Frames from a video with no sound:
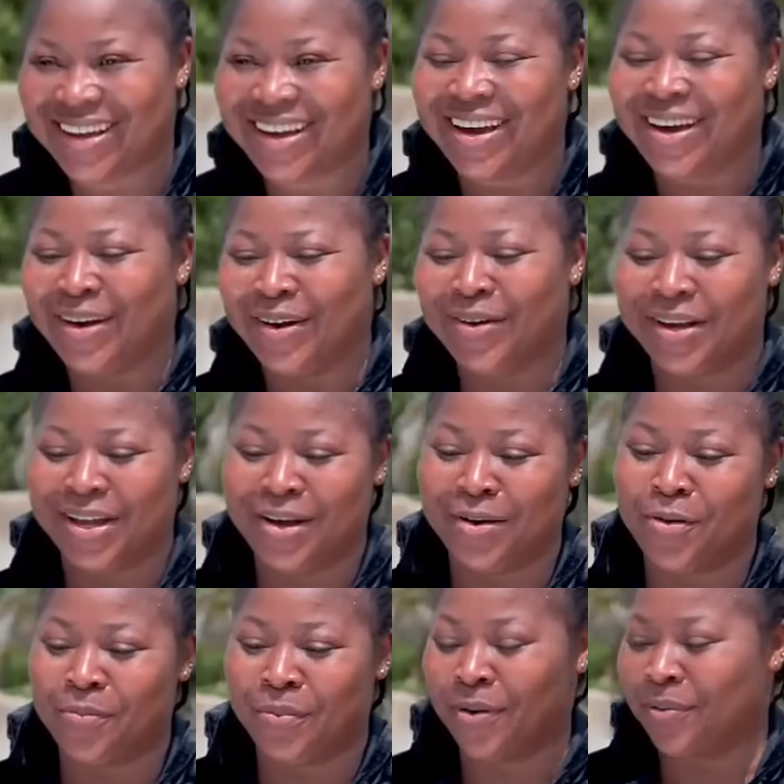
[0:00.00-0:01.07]
Ali.
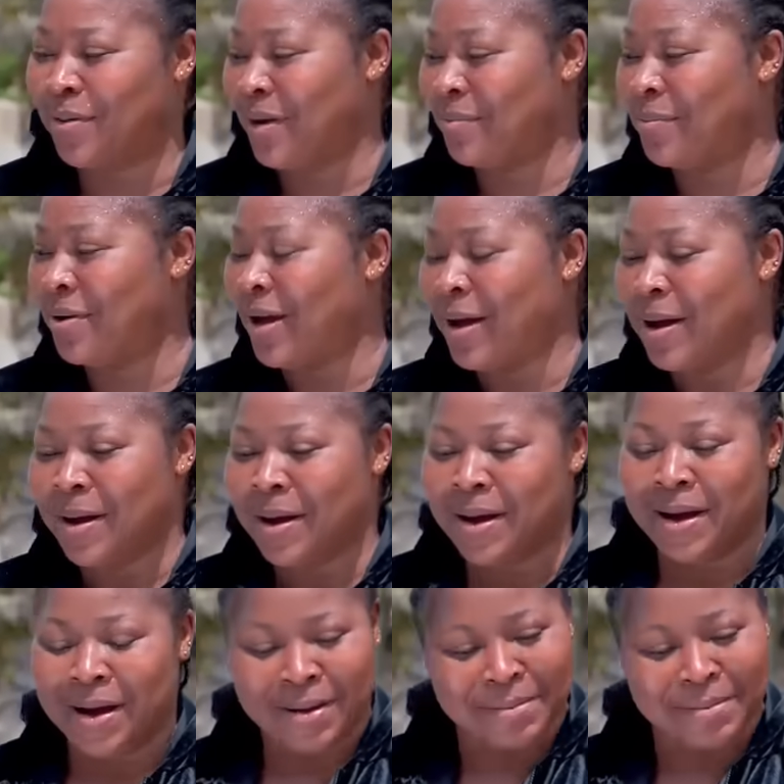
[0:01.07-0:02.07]
Okay, no problem.